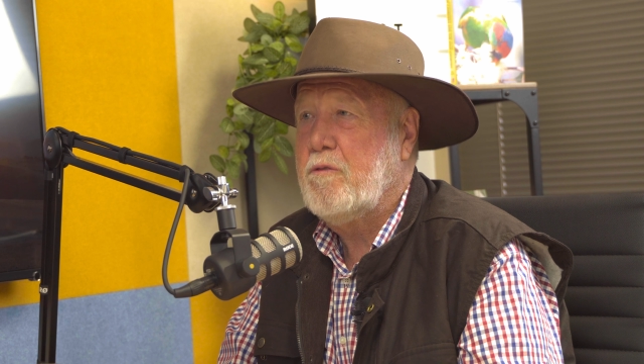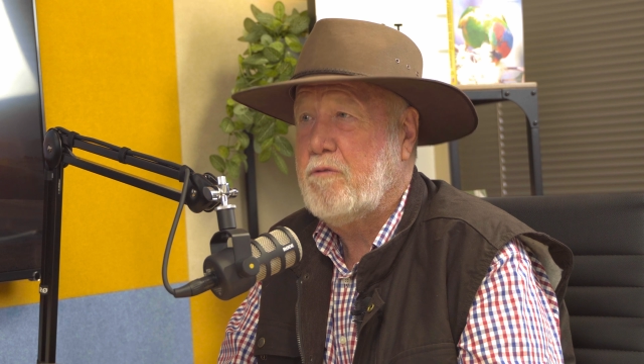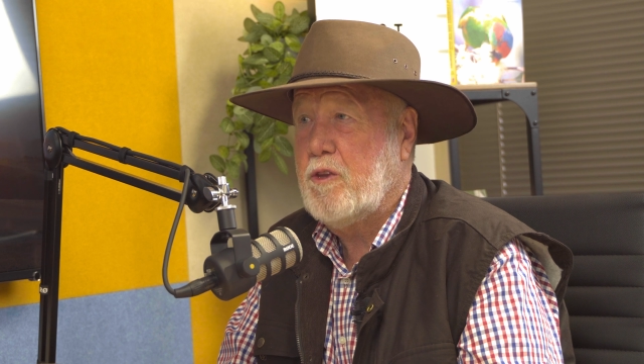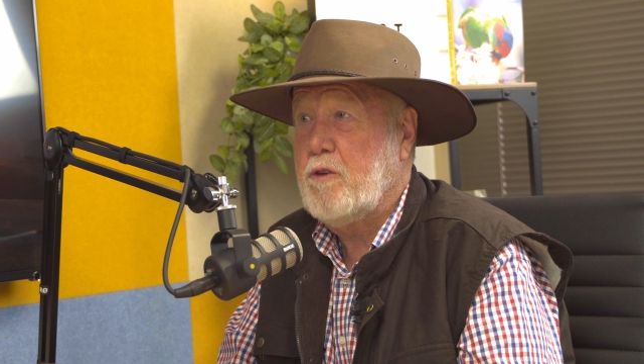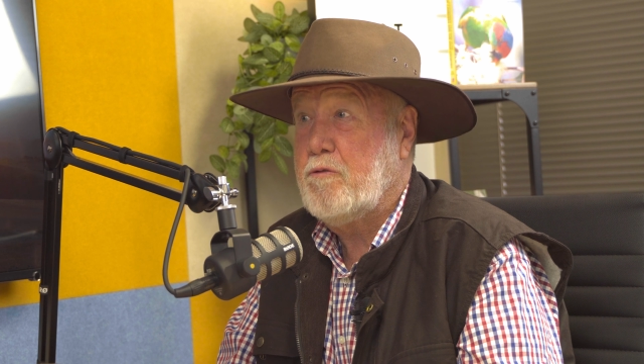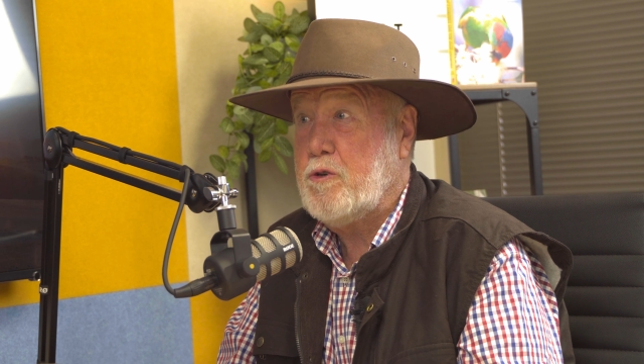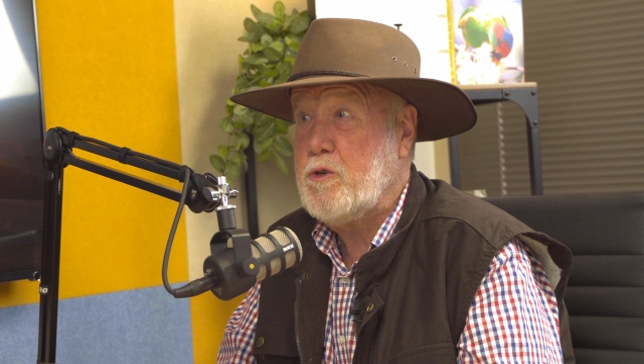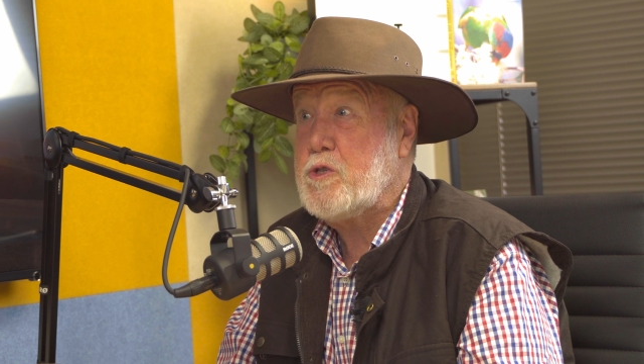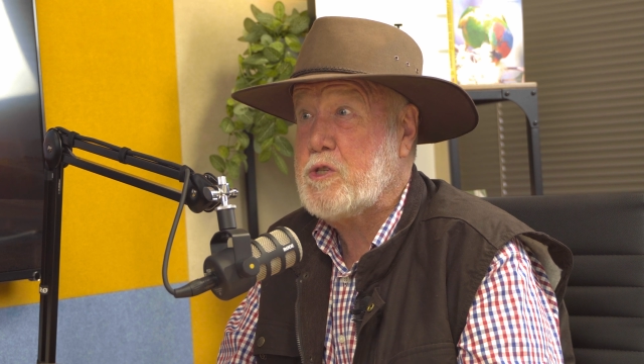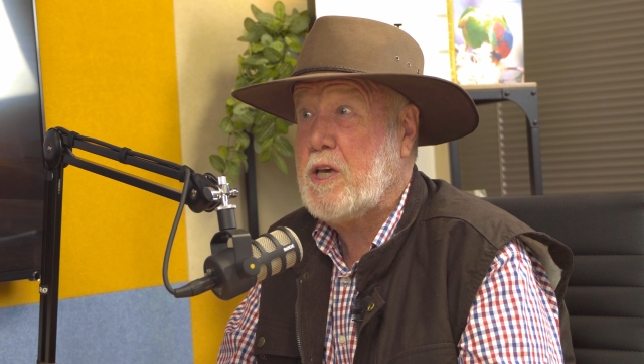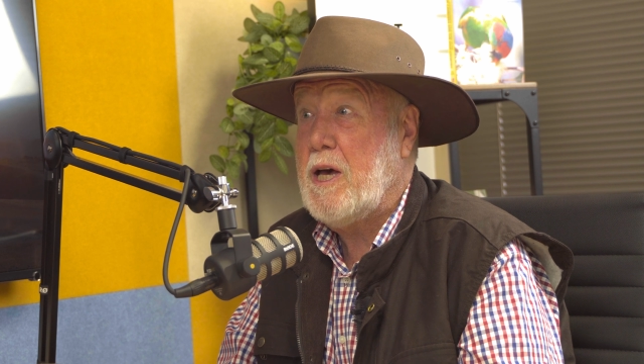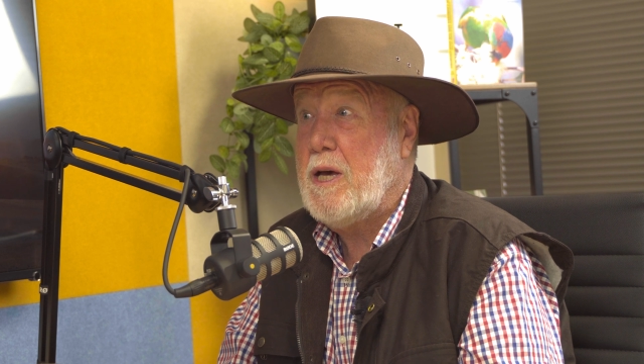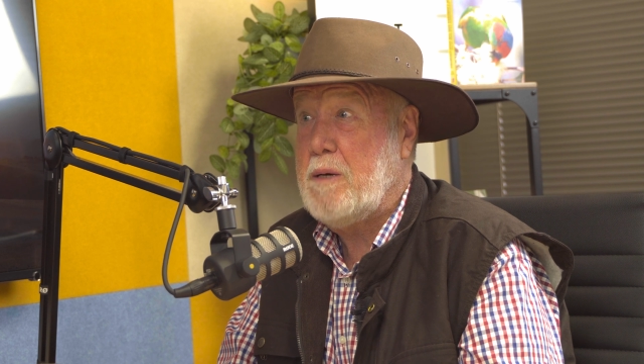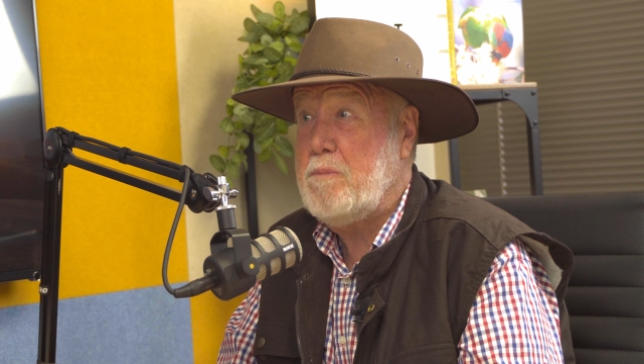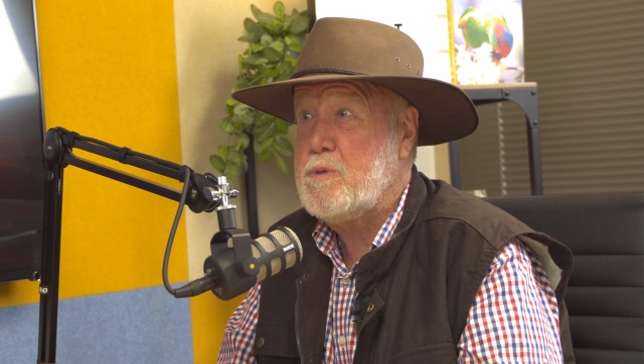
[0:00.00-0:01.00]
The first
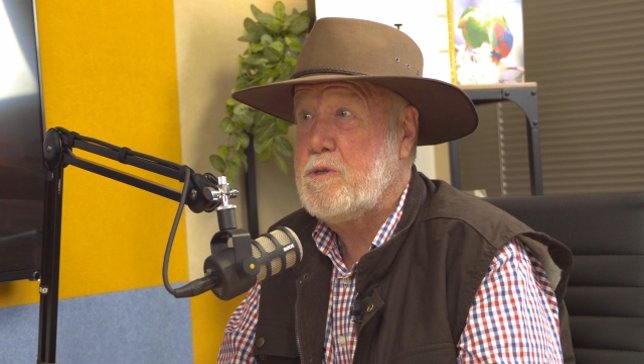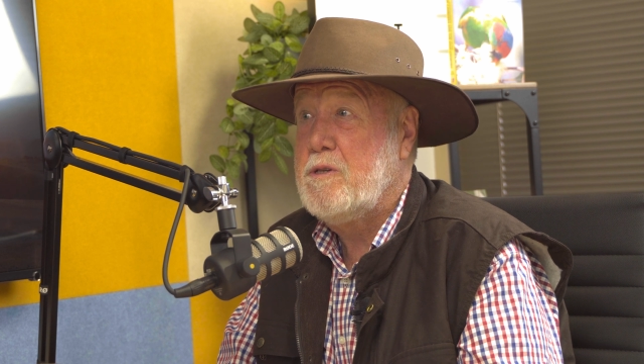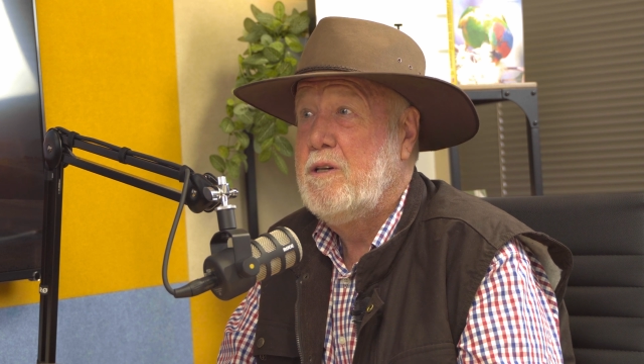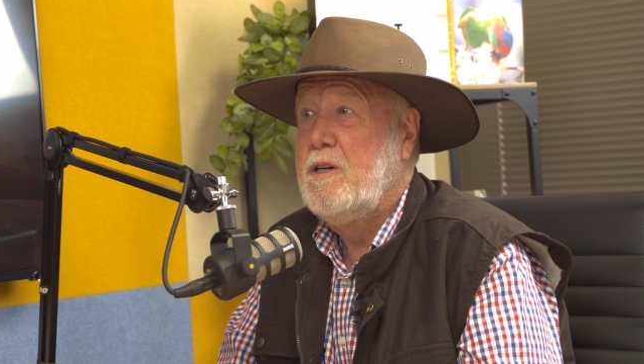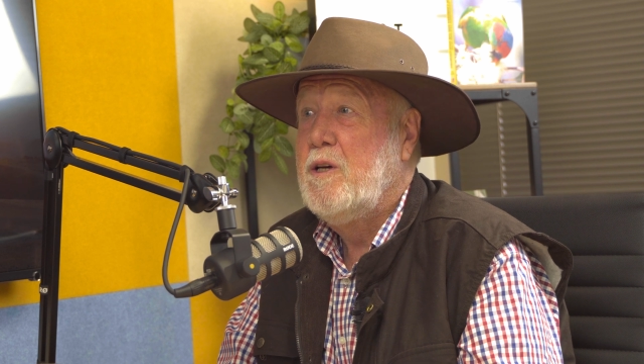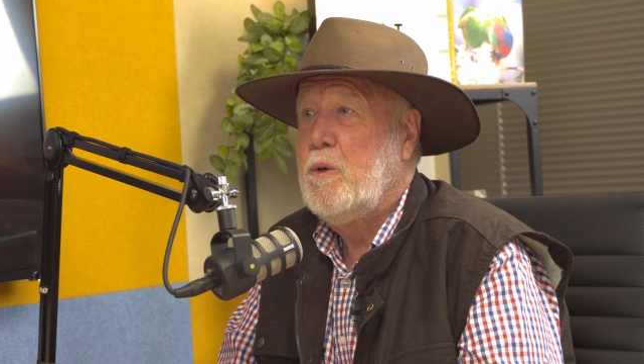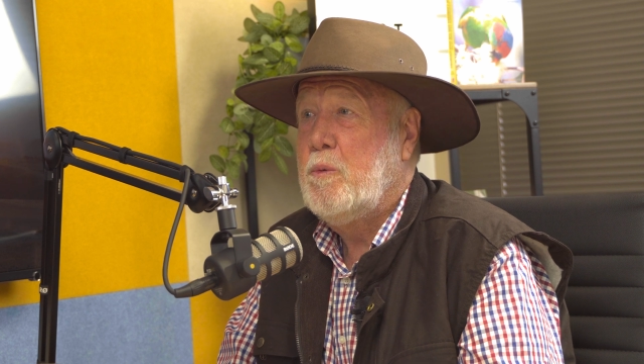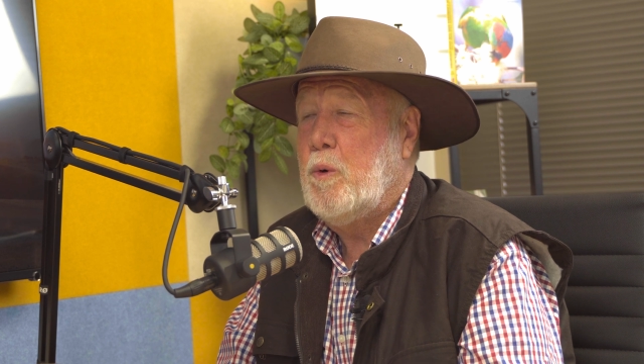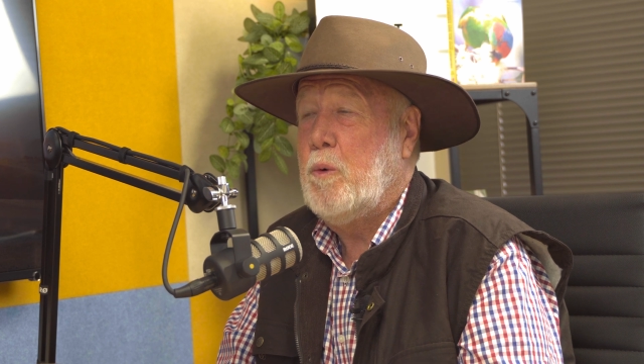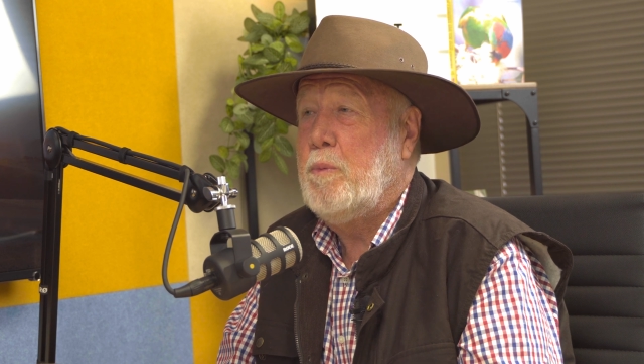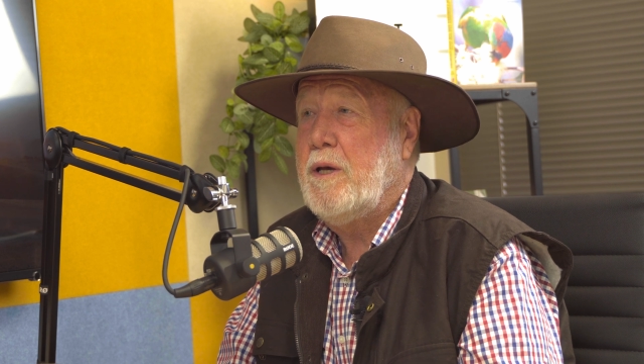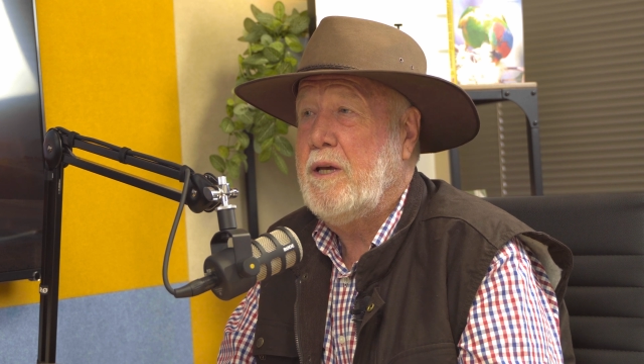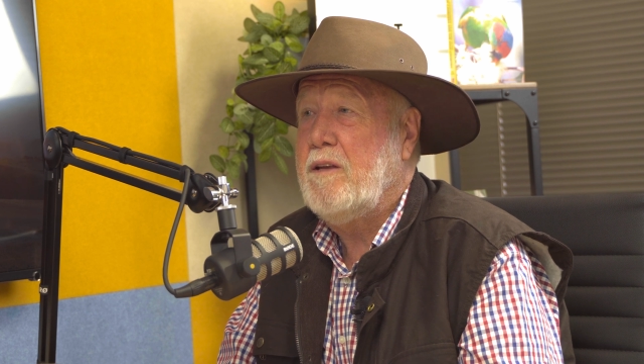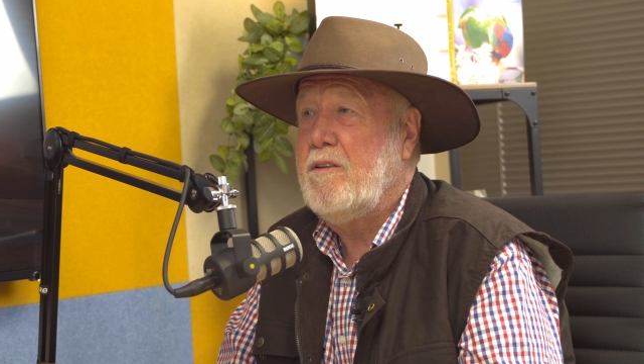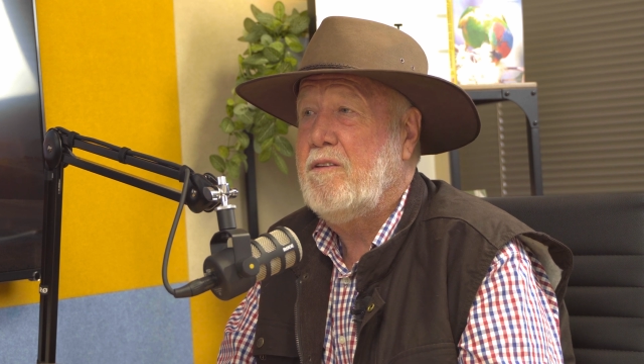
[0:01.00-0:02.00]
games will
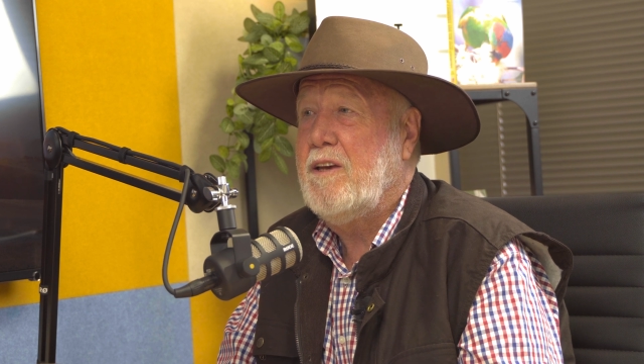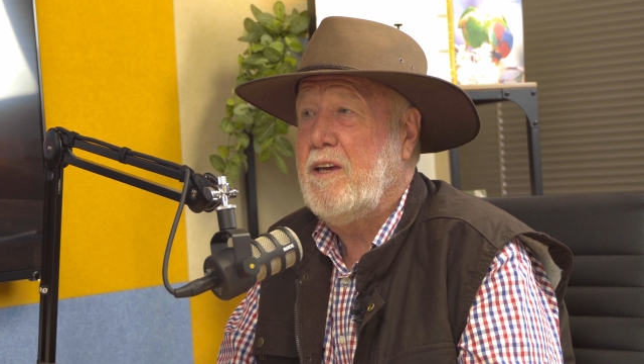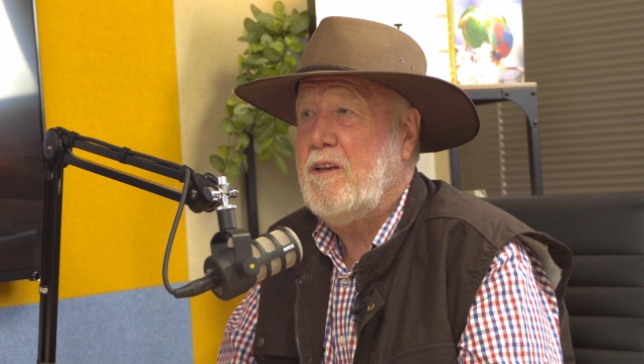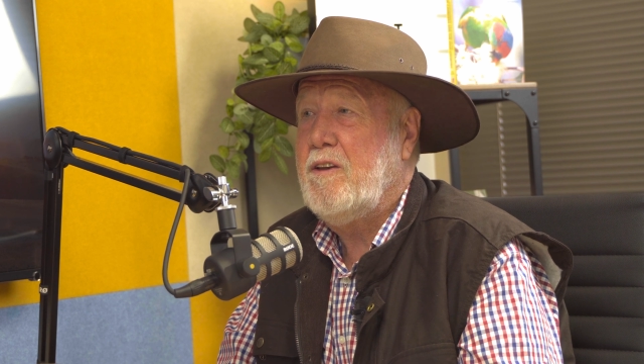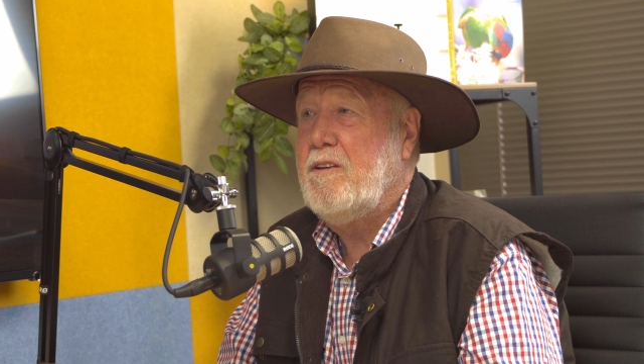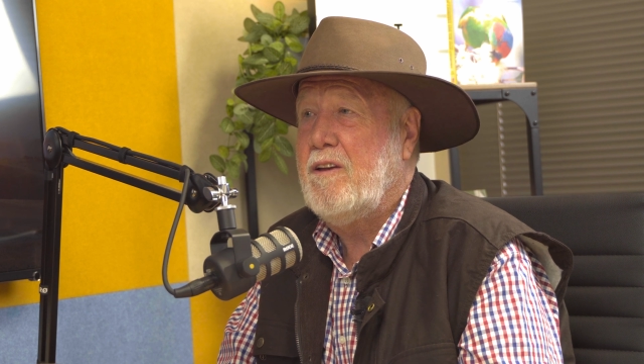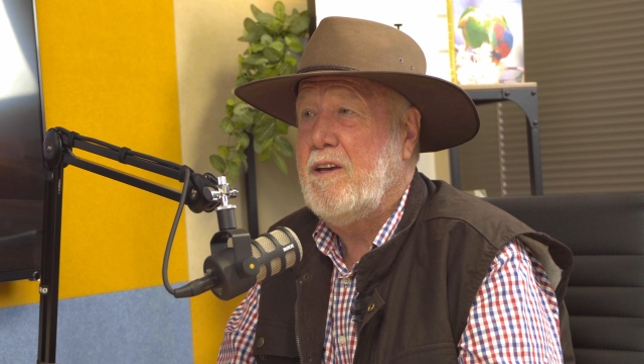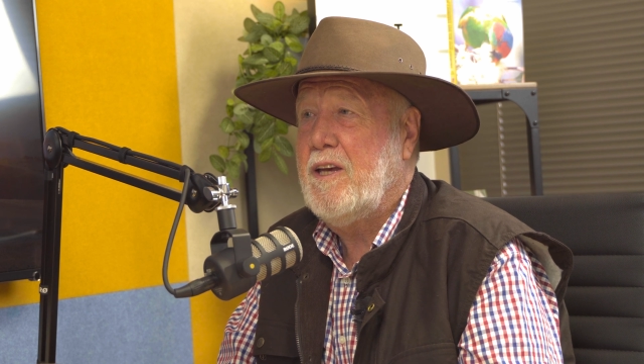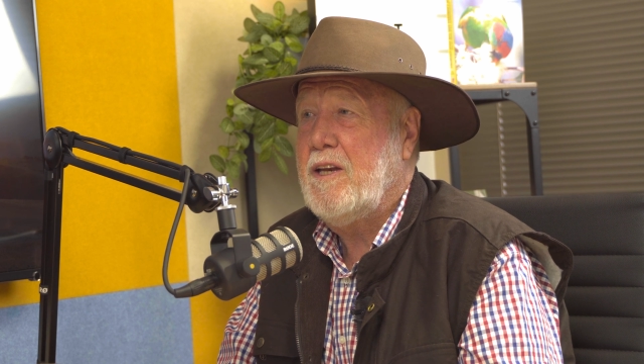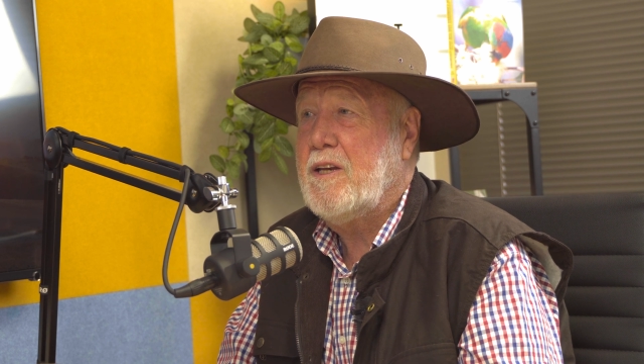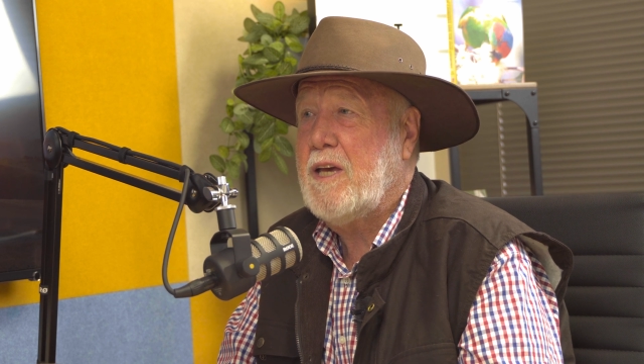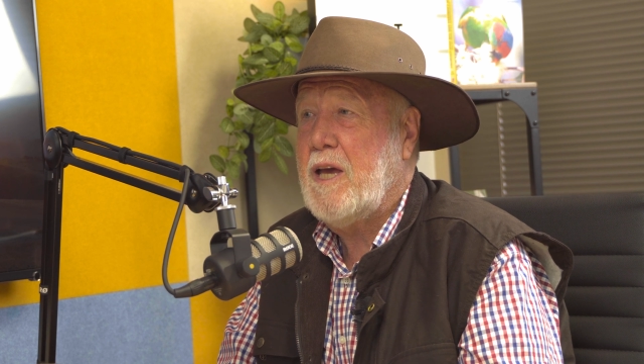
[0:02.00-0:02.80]
be in